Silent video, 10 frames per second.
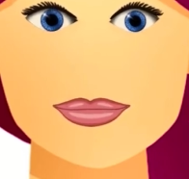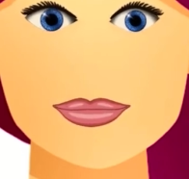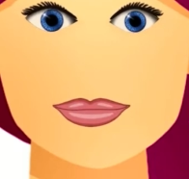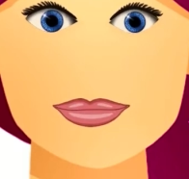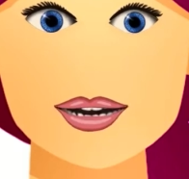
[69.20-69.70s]

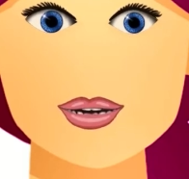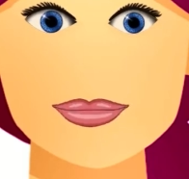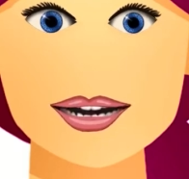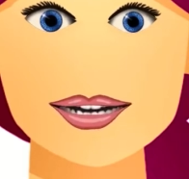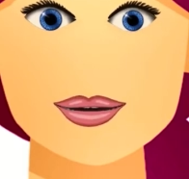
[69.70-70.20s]
Vav
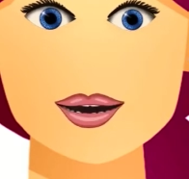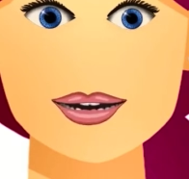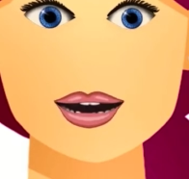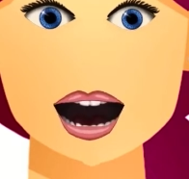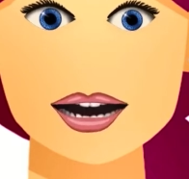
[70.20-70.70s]
has three
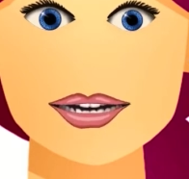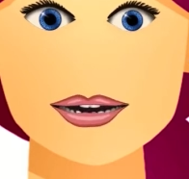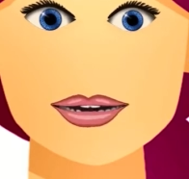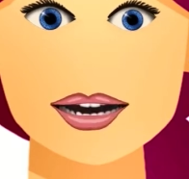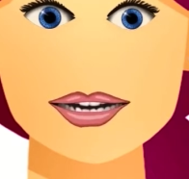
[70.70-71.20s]

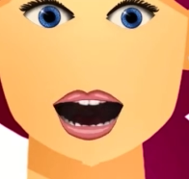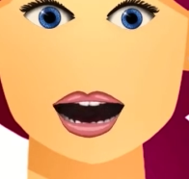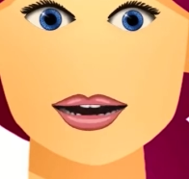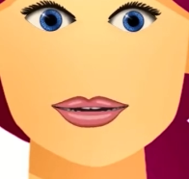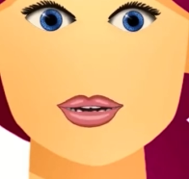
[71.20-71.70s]
possible
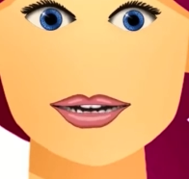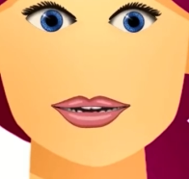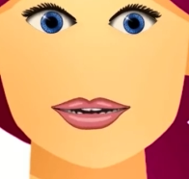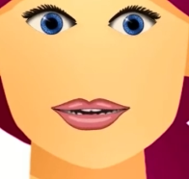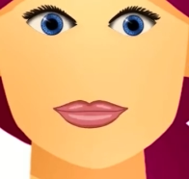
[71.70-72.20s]
sounds:
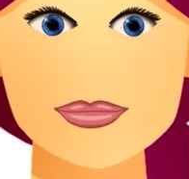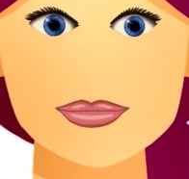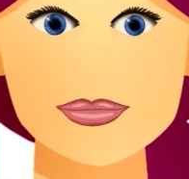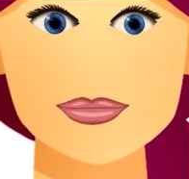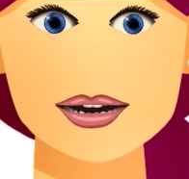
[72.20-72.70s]

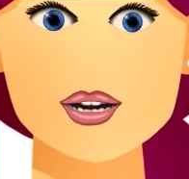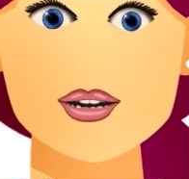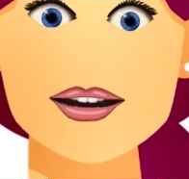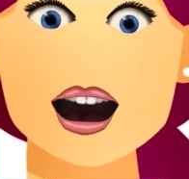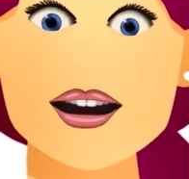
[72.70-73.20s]
the
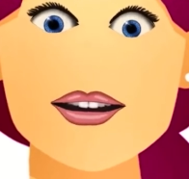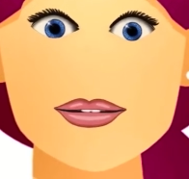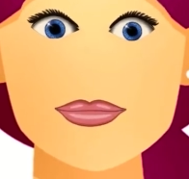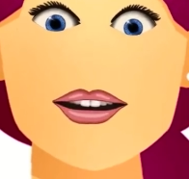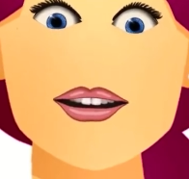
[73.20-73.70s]
sound
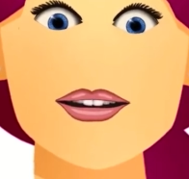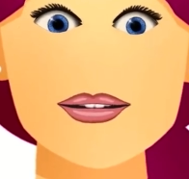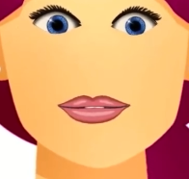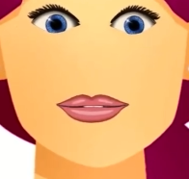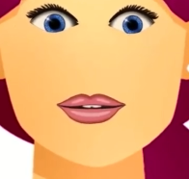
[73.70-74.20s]
of
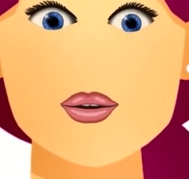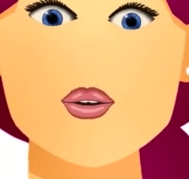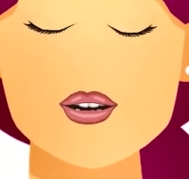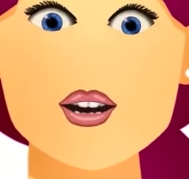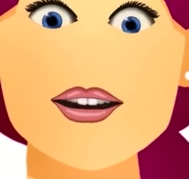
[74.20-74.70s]
V,
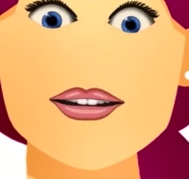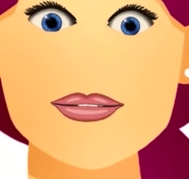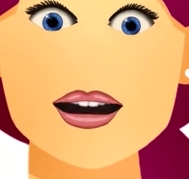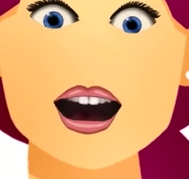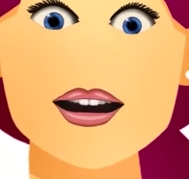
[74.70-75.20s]
the sound
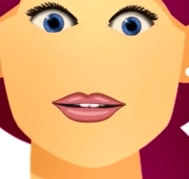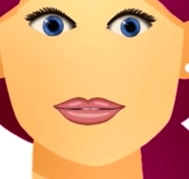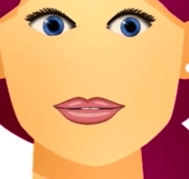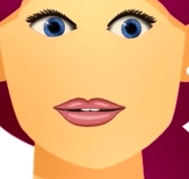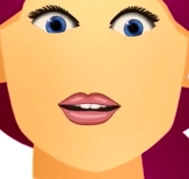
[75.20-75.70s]
of O,
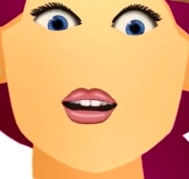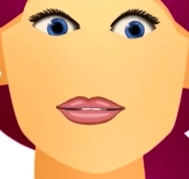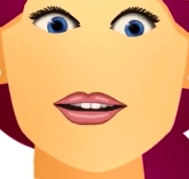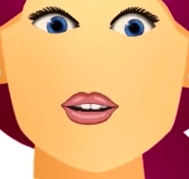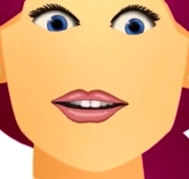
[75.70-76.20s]
or
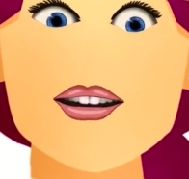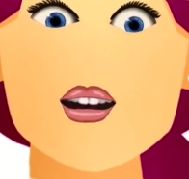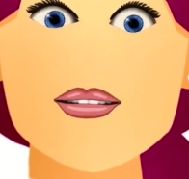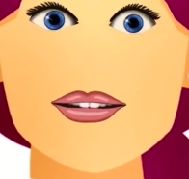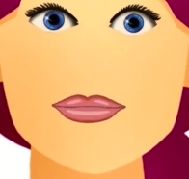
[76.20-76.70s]
the
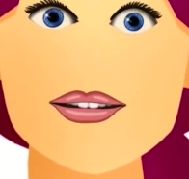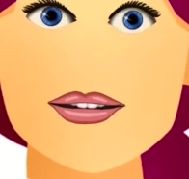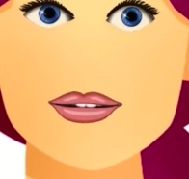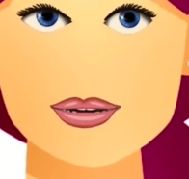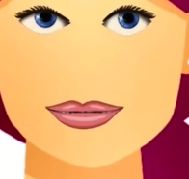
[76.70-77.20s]
sound of U.